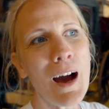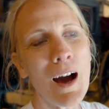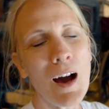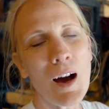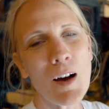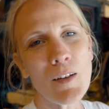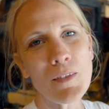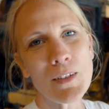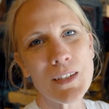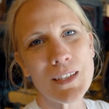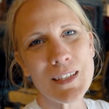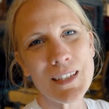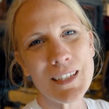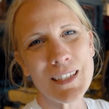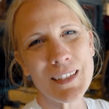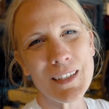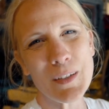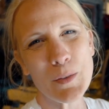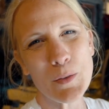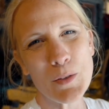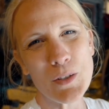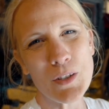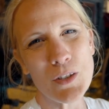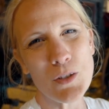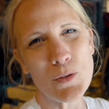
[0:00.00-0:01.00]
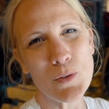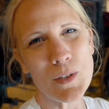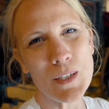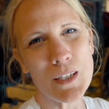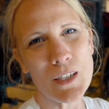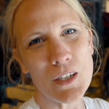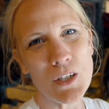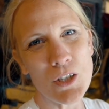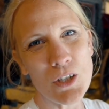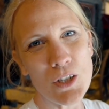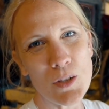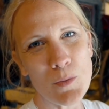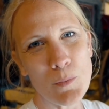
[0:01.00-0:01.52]
Obviously there was a
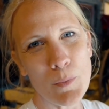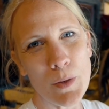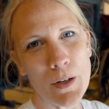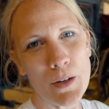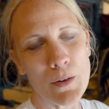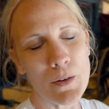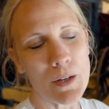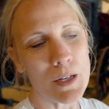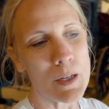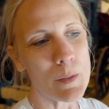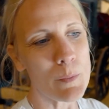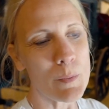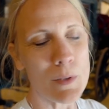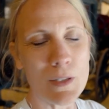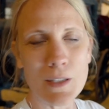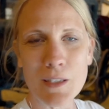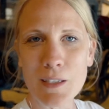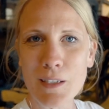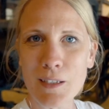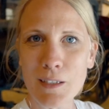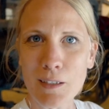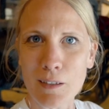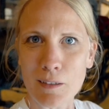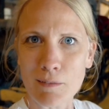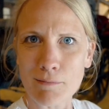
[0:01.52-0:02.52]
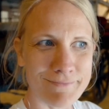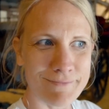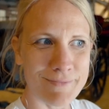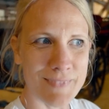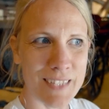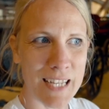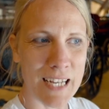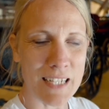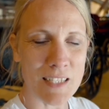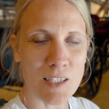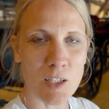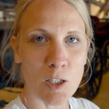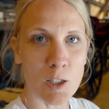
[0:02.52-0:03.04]
transition period, but still,
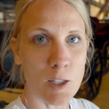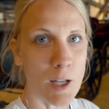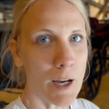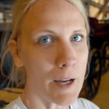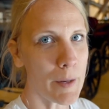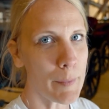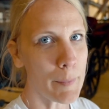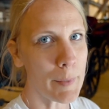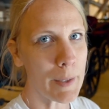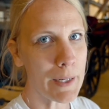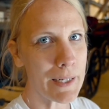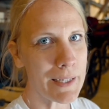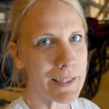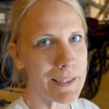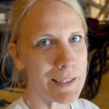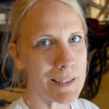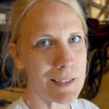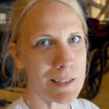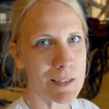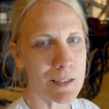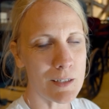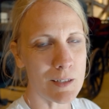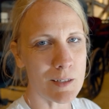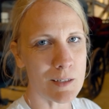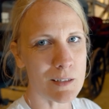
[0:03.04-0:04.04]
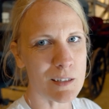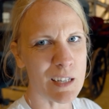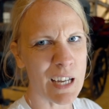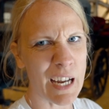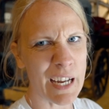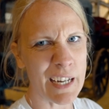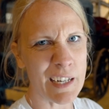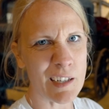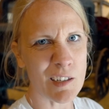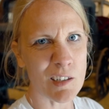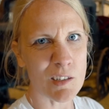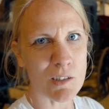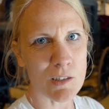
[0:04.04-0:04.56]
that's a lot of money just
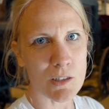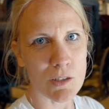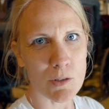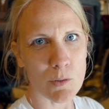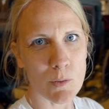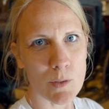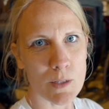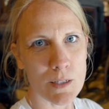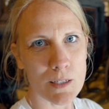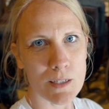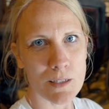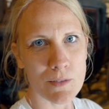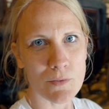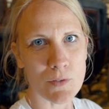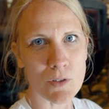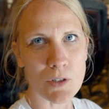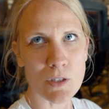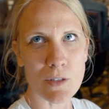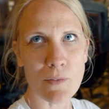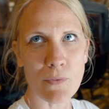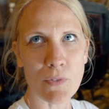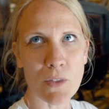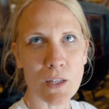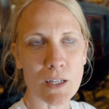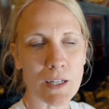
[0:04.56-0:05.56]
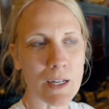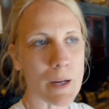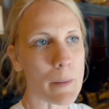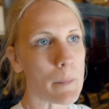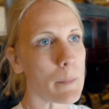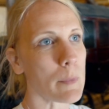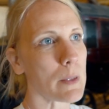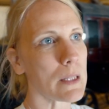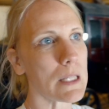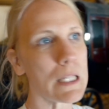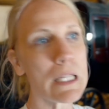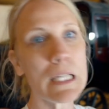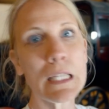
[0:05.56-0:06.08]
kind of going to waste for something
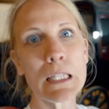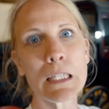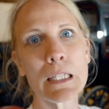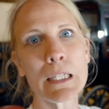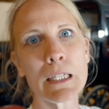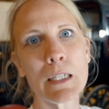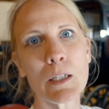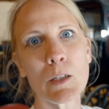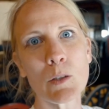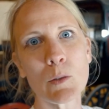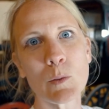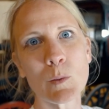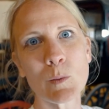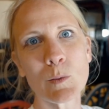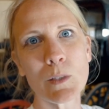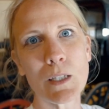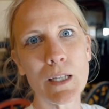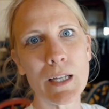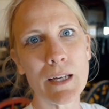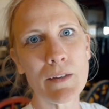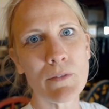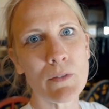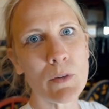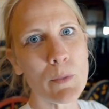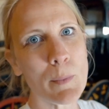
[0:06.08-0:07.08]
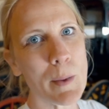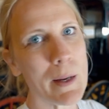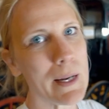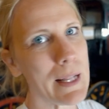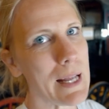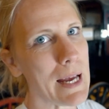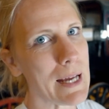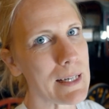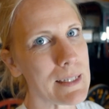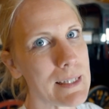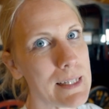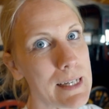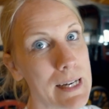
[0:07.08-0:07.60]
completely new that everybody
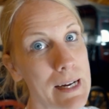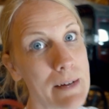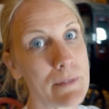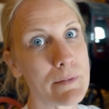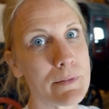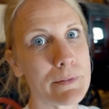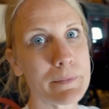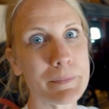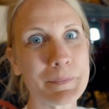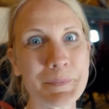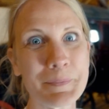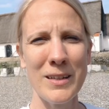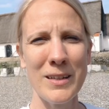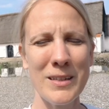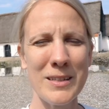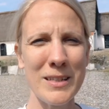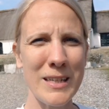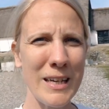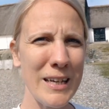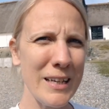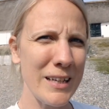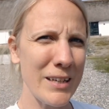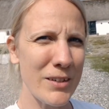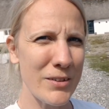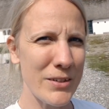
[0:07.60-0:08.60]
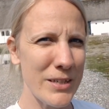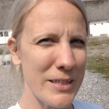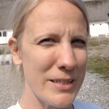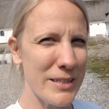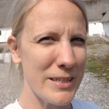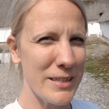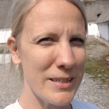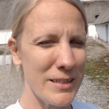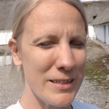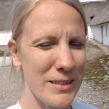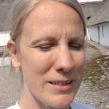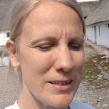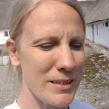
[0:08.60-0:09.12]
had to have. It's kind of
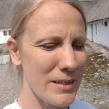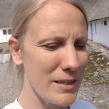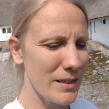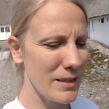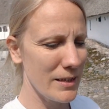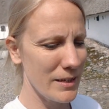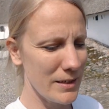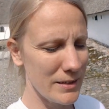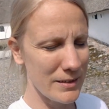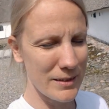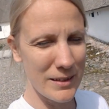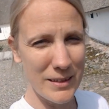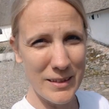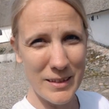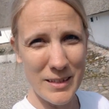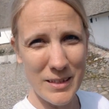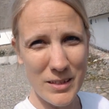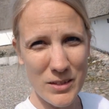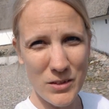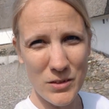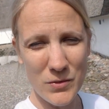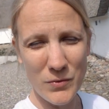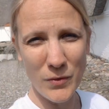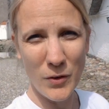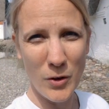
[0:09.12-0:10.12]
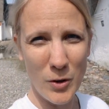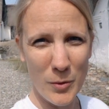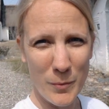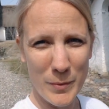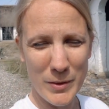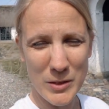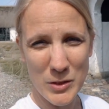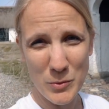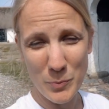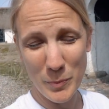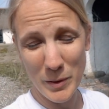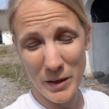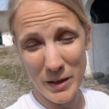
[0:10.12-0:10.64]
crazy to think that this farm
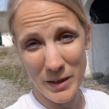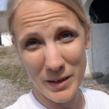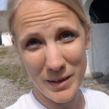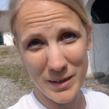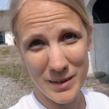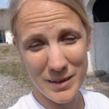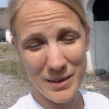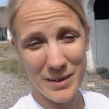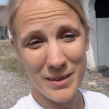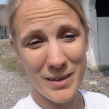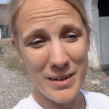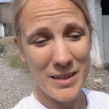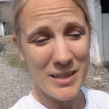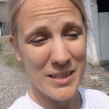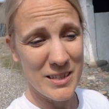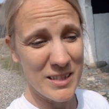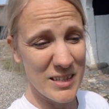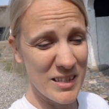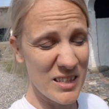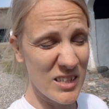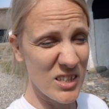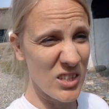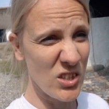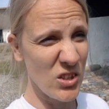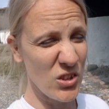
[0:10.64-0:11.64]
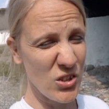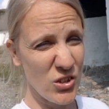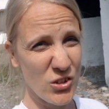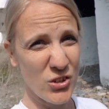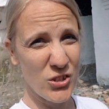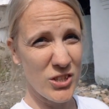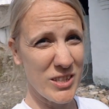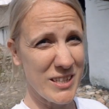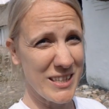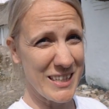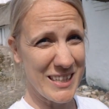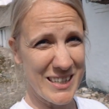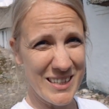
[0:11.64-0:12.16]
has been here since
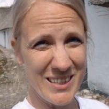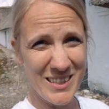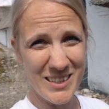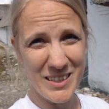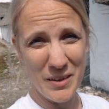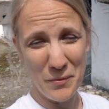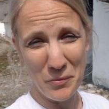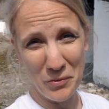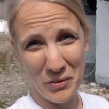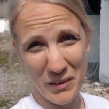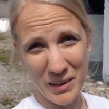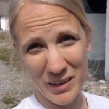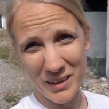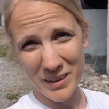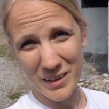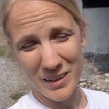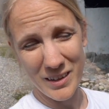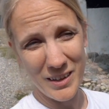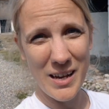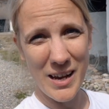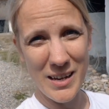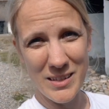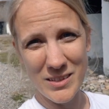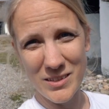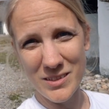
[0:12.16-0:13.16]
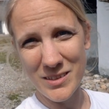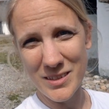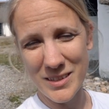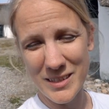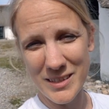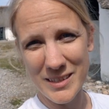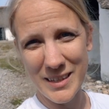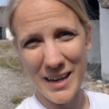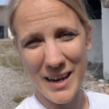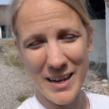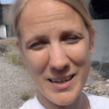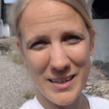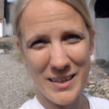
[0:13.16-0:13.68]
13 something. I saw a
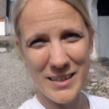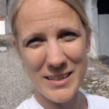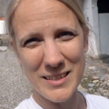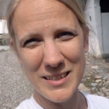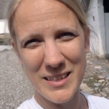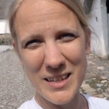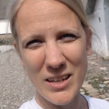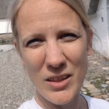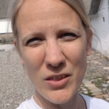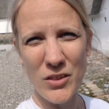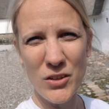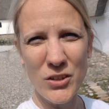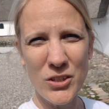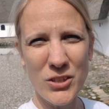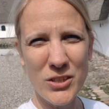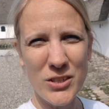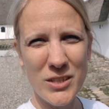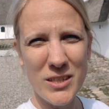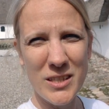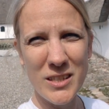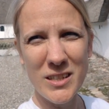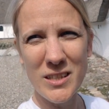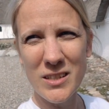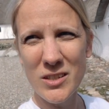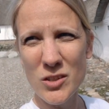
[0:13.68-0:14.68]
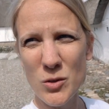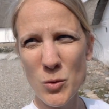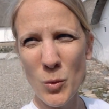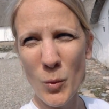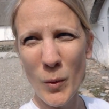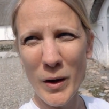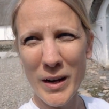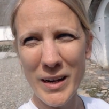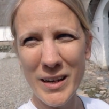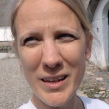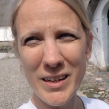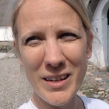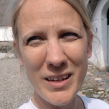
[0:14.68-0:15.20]
sign that said
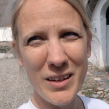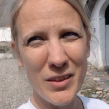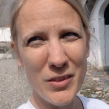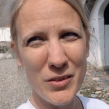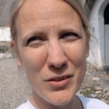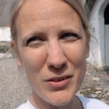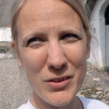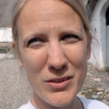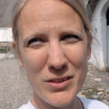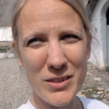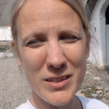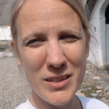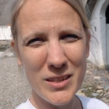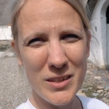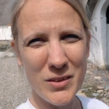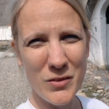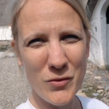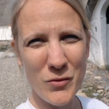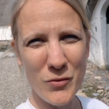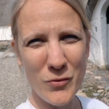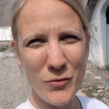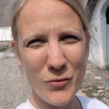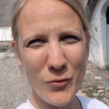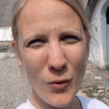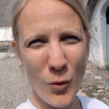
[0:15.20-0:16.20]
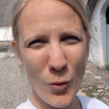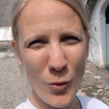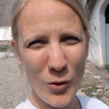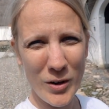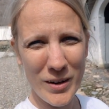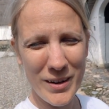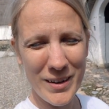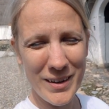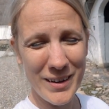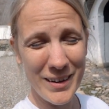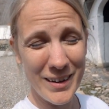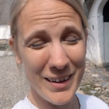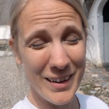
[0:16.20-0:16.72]
1320,
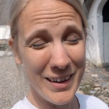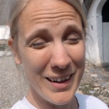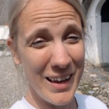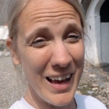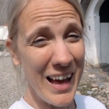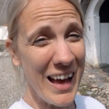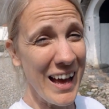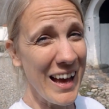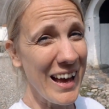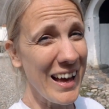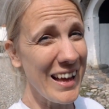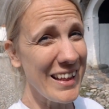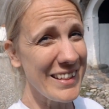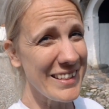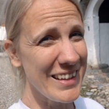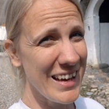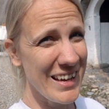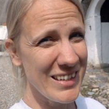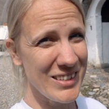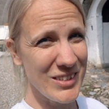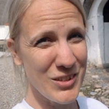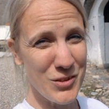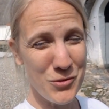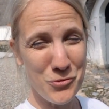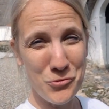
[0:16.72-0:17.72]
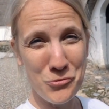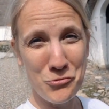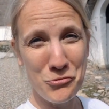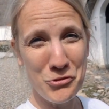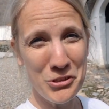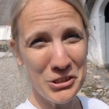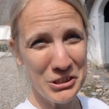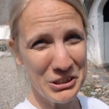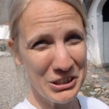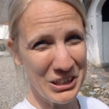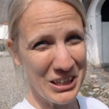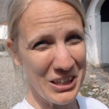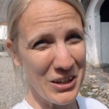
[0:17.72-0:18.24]
1340. That's
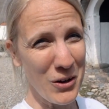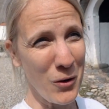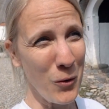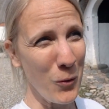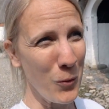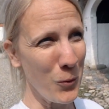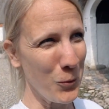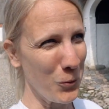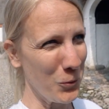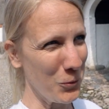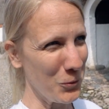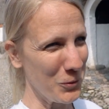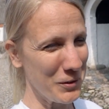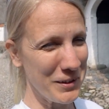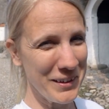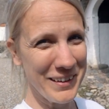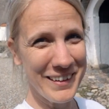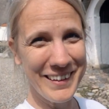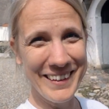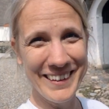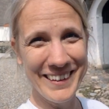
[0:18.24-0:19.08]
really old.